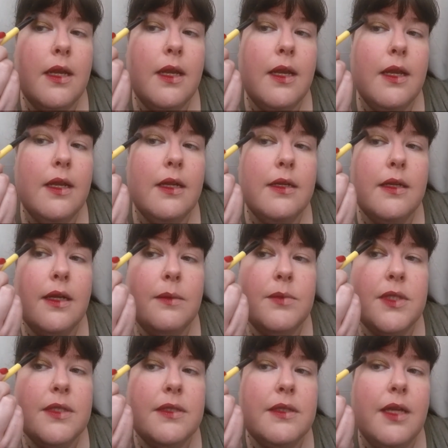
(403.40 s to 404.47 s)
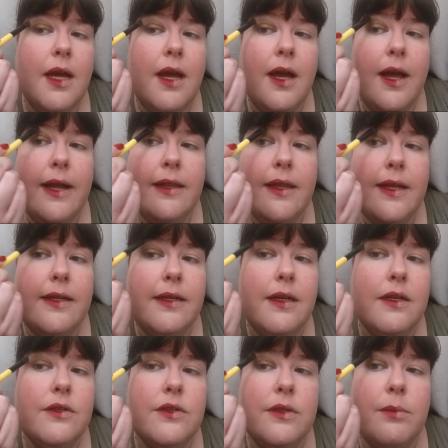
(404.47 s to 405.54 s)
And I'm just
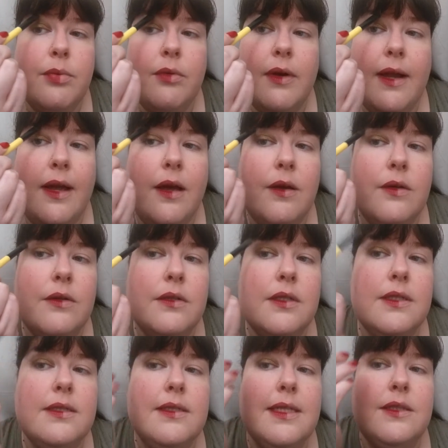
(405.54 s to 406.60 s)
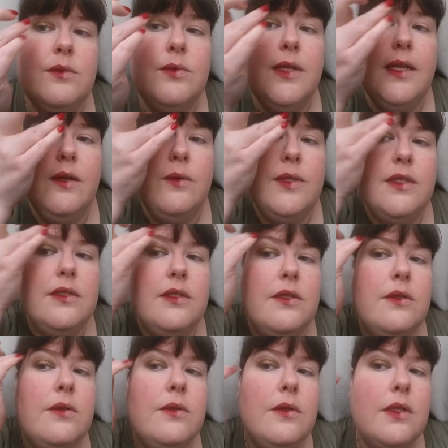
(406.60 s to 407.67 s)
highlighting under the brow, because that's what I always
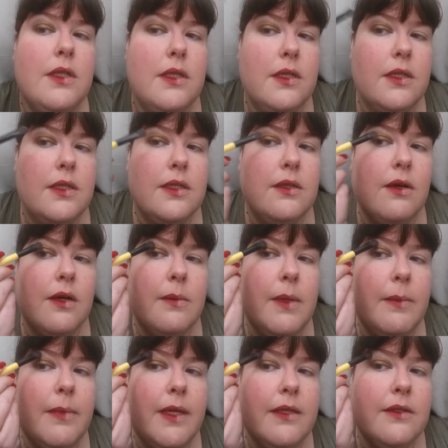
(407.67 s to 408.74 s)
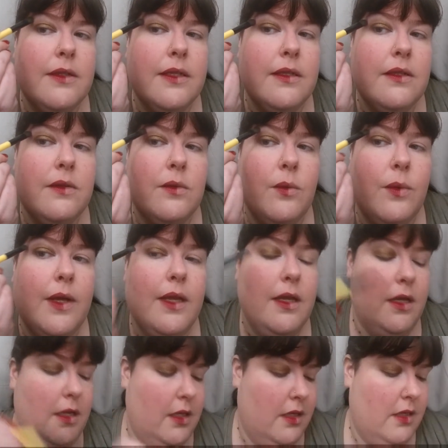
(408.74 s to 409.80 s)
do. Sorry, my bangs are getting in the
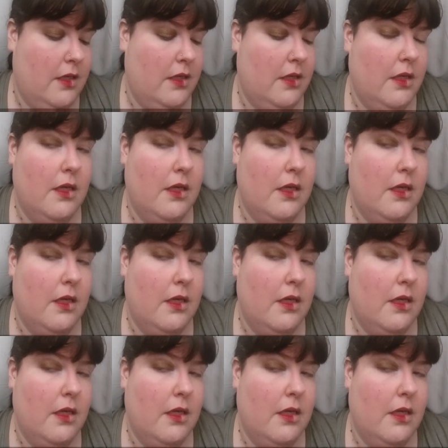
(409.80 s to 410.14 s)
way.